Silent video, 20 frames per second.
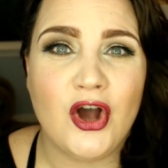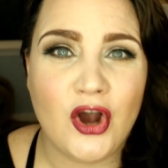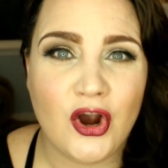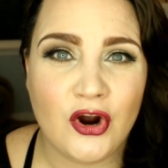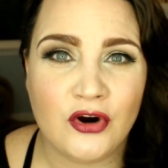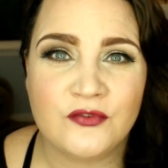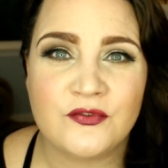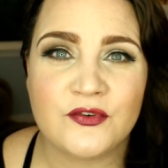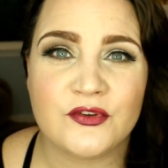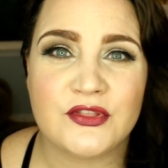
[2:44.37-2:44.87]

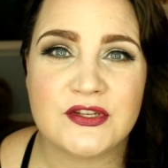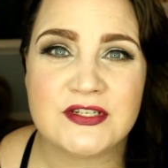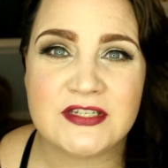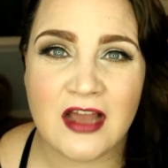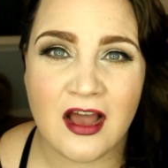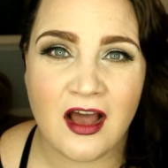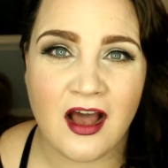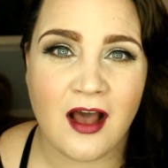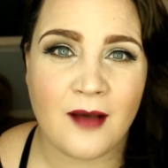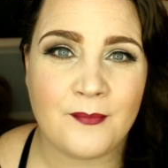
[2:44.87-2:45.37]
over the
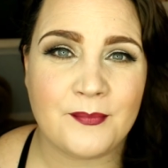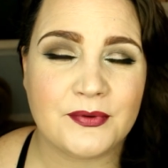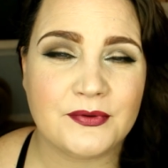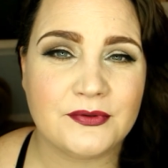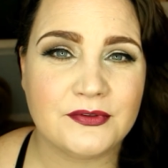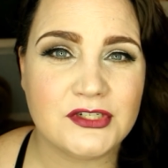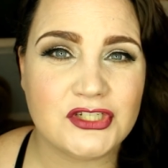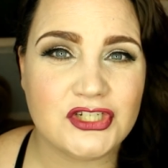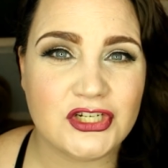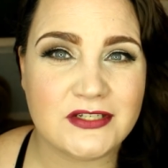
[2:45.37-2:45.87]
top,
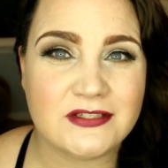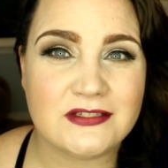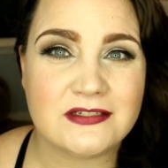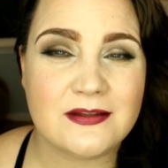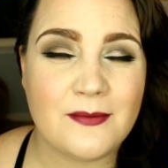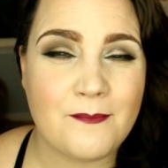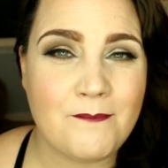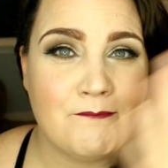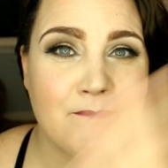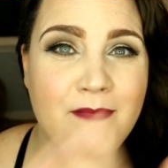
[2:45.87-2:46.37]

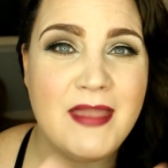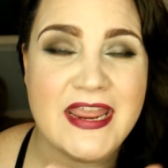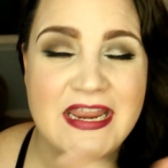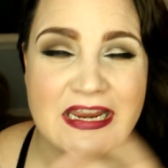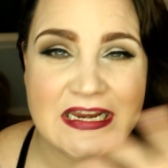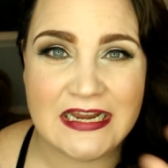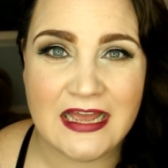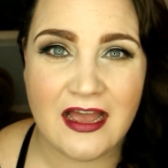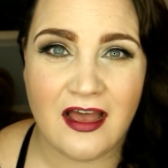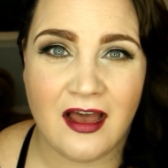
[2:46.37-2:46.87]
just
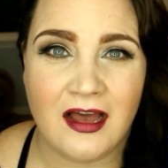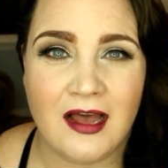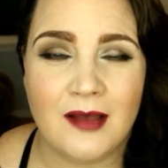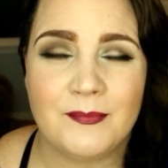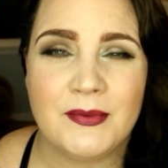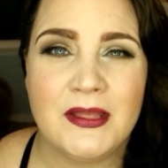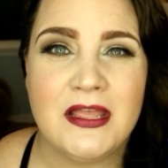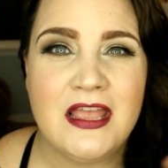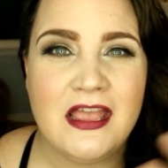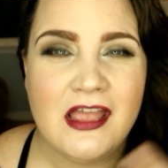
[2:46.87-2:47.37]
made
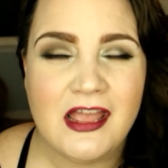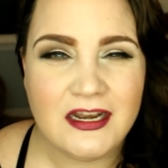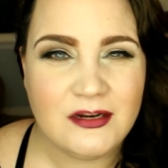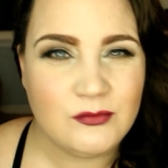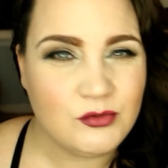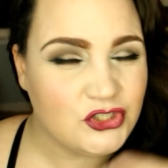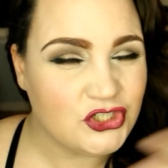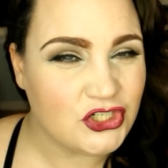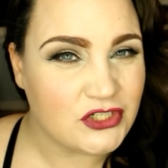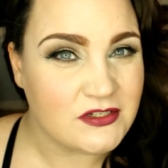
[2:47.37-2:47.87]
up. And
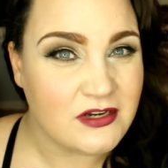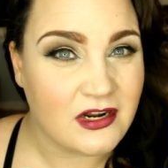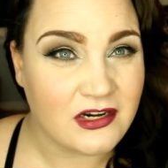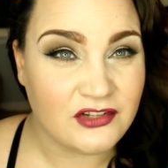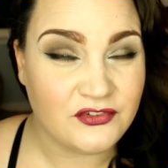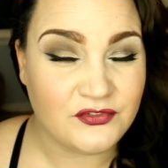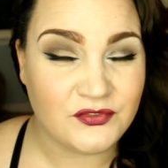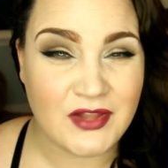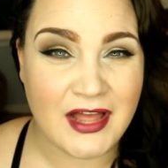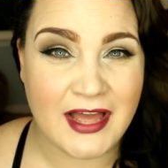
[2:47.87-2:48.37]
it was just not
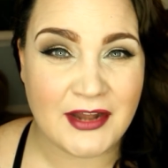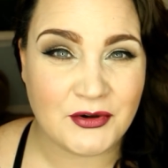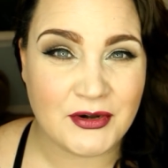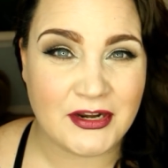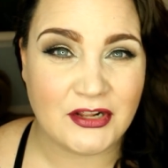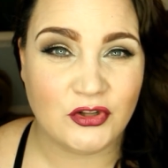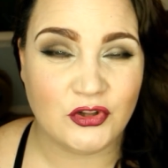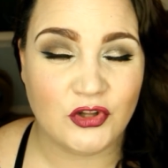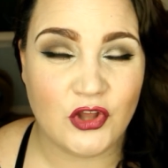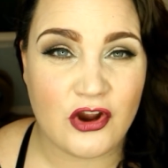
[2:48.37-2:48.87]
a
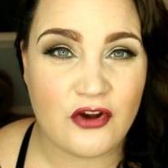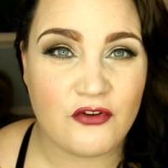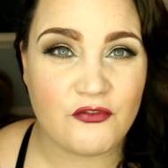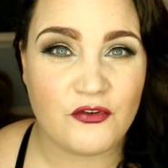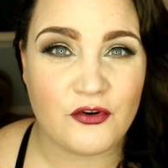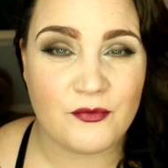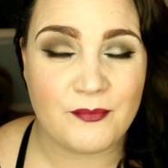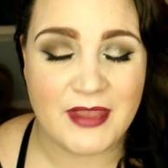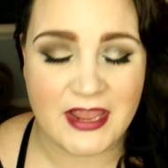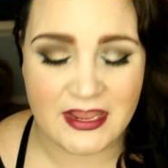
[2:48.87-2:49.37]
flattering look
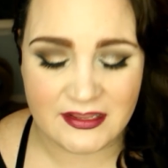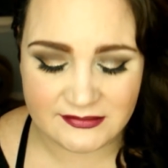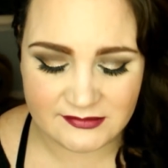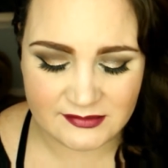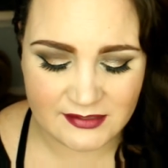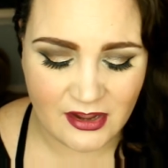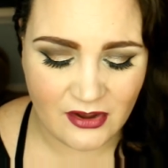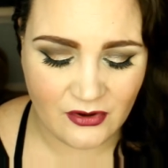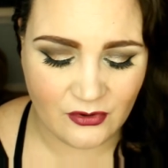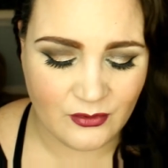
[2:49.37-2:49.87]
for me.
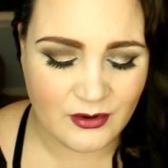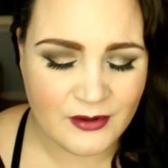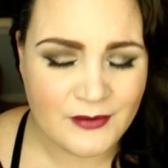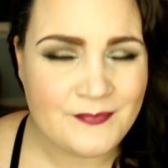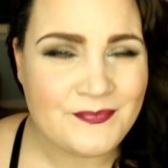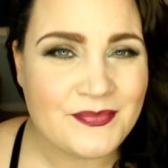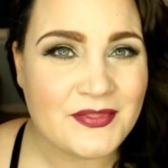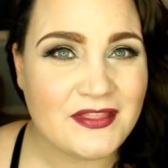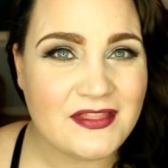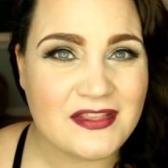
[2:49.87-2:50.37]
So
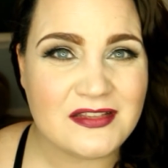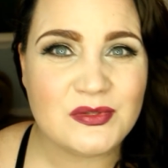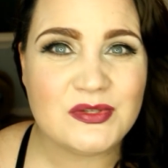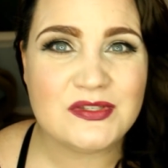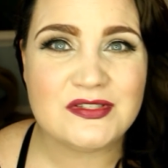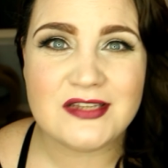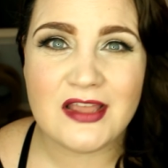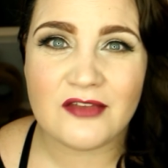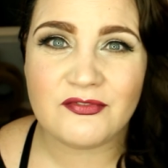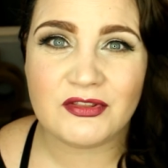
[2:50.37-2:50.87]
this
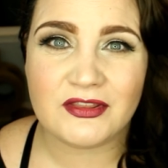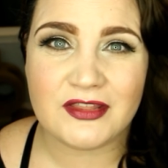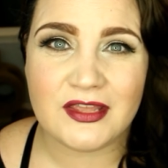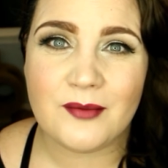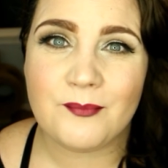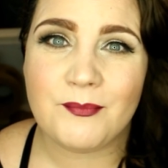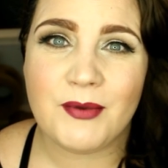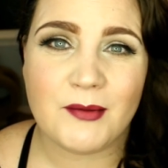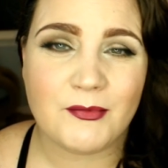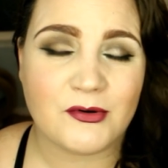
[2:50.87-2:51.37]
was definitely
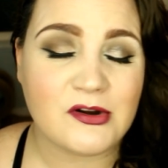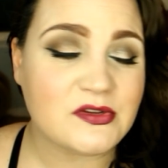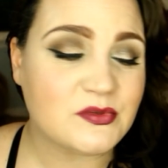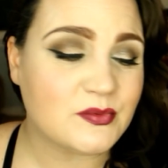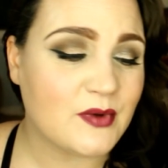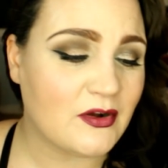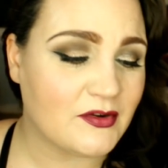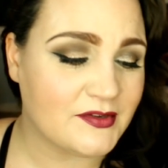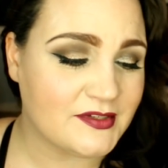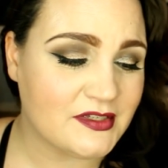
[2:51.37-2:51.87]
a bummer as
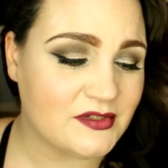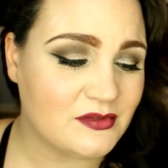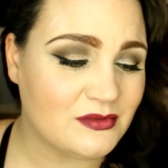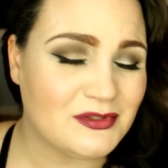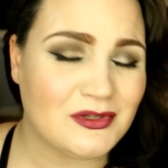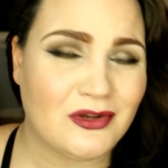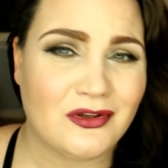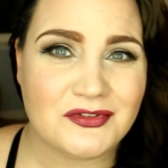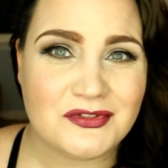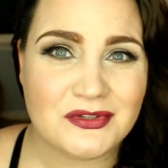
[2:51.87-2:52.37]
well because this
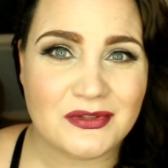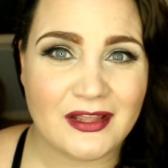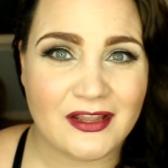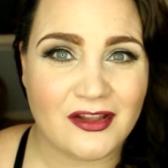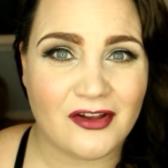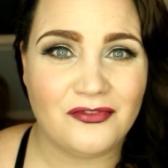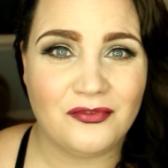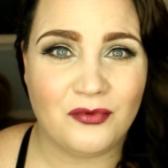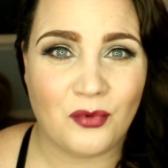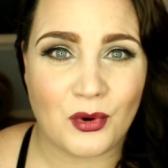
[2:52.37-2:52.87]
was also
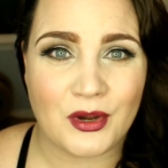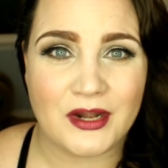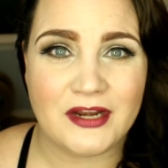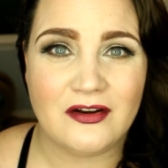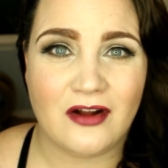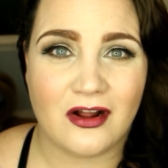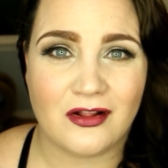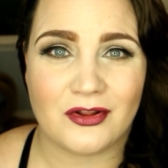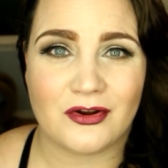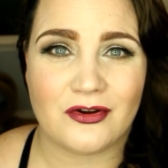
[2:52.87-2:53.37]
like a
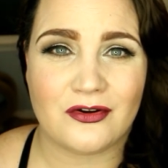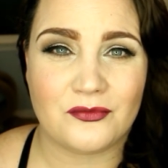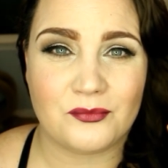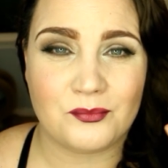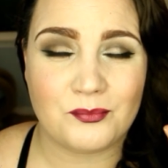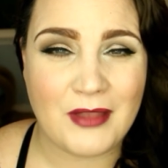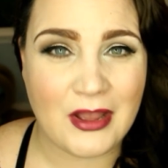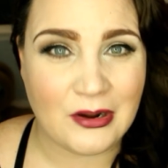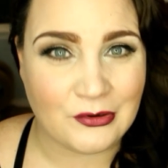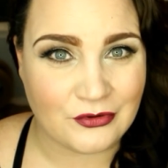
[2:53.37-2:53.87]
$40
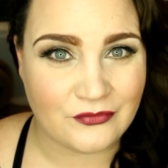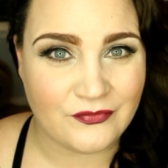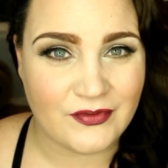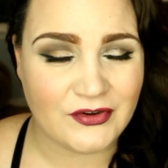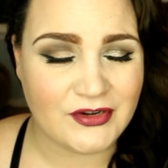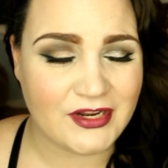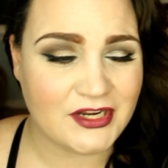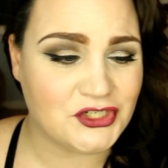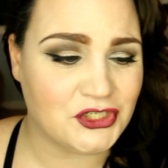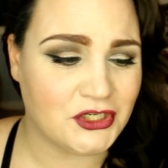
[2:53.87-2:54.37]
powder
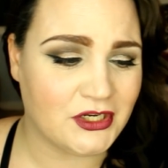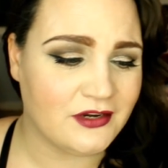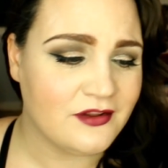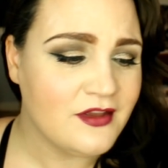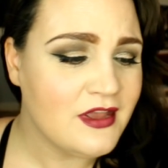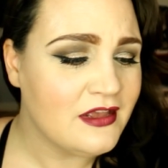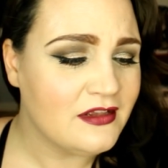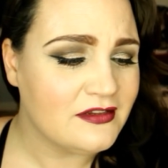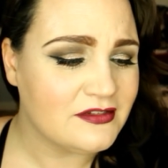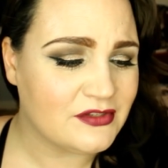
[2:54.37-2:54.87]
foundation.
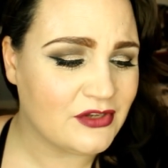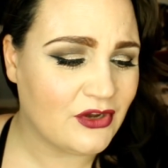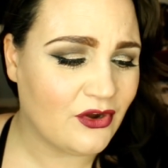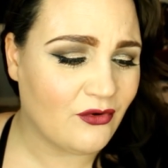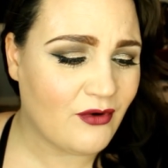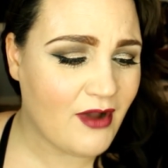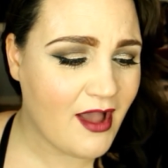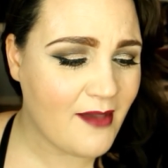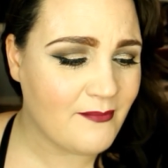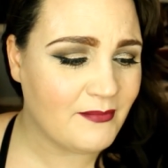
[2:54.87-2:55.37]

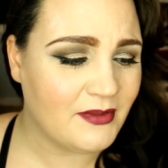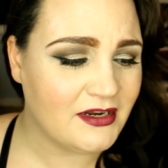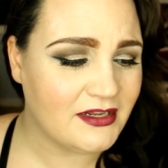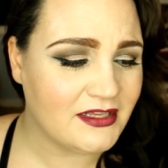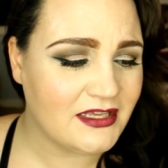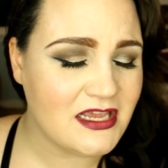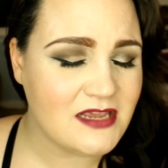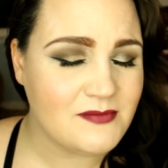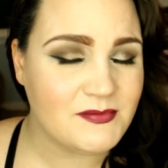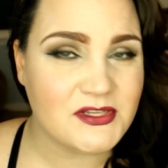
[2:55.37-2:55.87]
So I'm going to
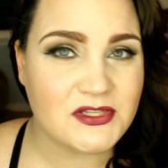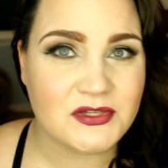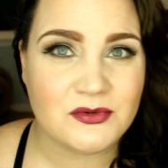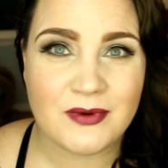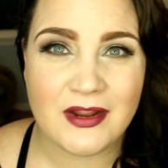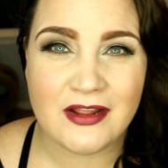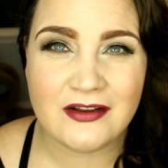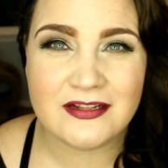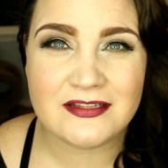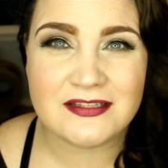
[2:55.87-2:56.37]
keep this
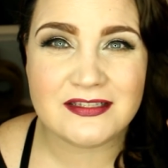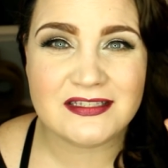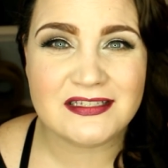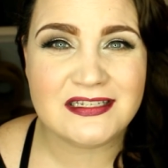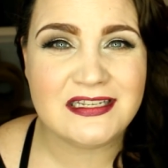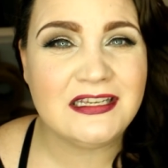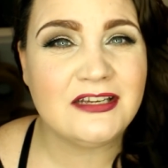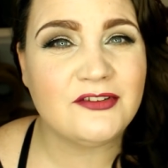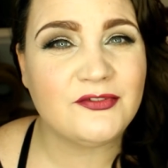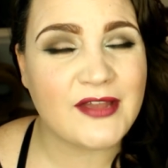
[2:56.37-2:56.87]
around and
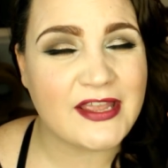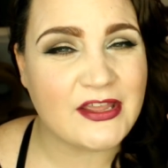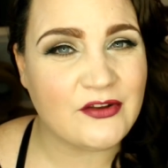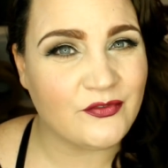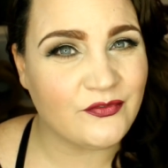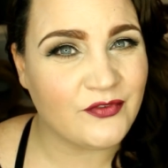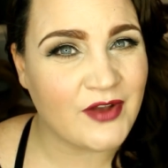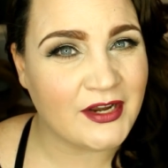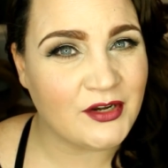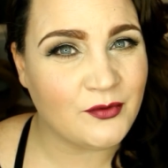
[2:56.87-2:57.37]
see if I
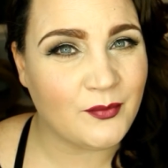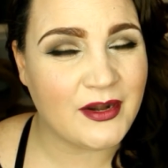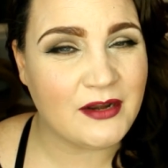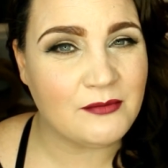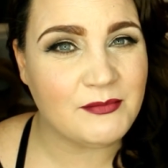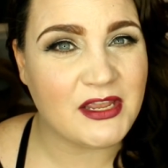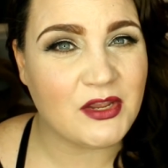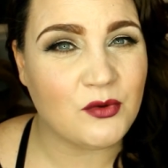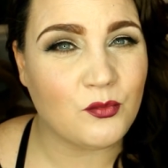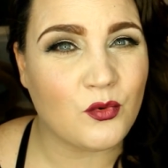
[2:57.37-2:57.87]
can find a way
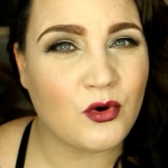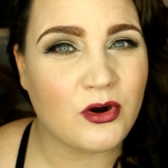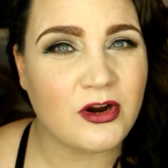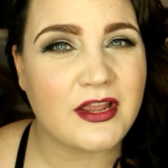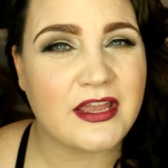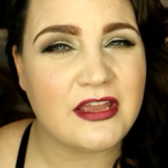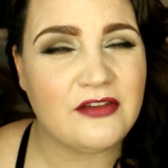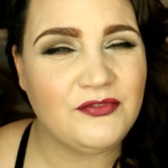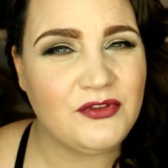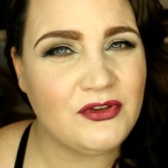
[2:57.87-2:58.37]
to make it
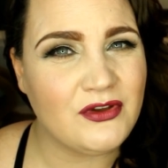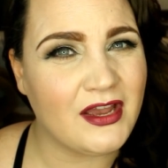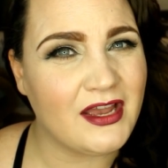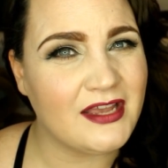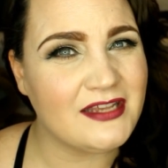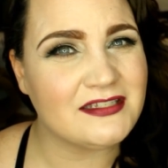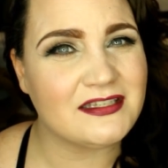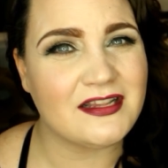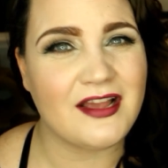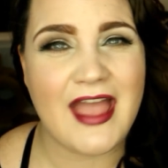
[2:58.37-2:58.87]
work. If you
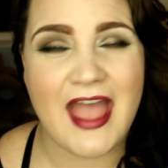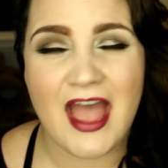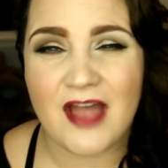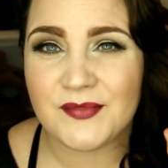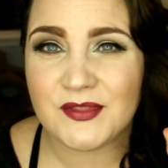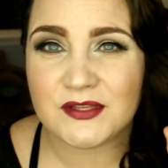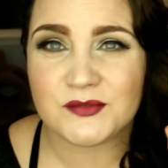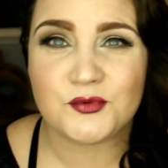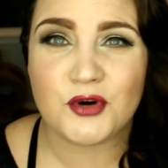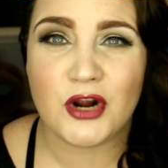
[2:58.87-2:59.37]
guys
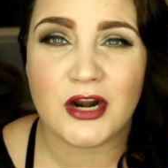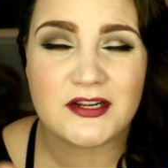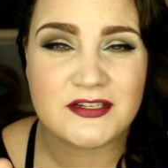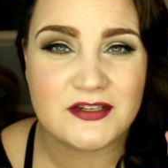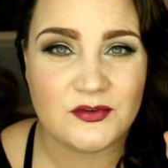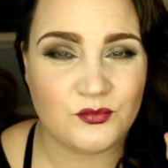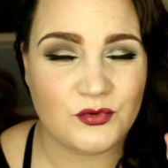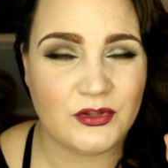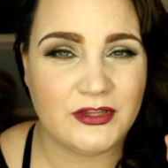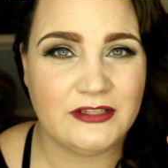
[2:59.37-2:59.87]
have this
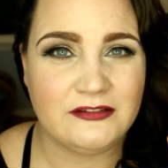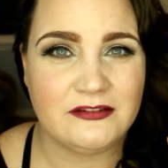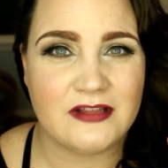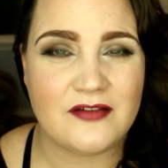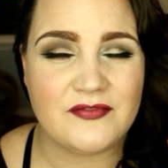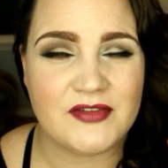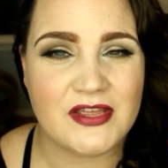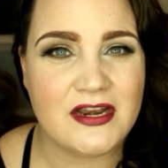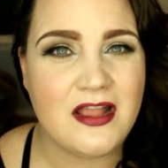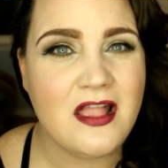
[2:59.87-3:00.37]
product and really
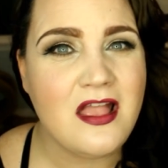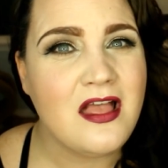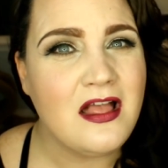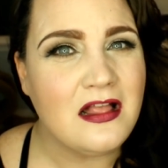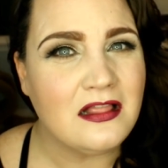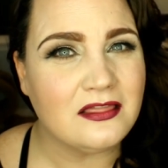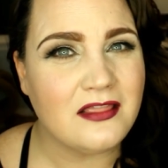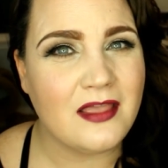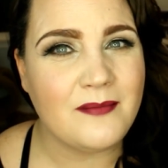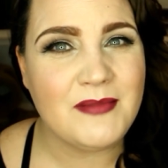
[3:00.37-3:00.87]
love it,
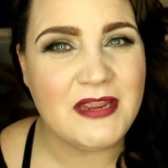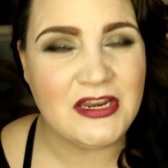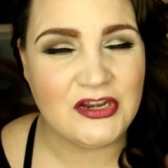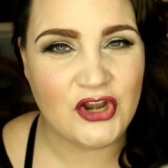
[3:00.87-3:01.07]
let me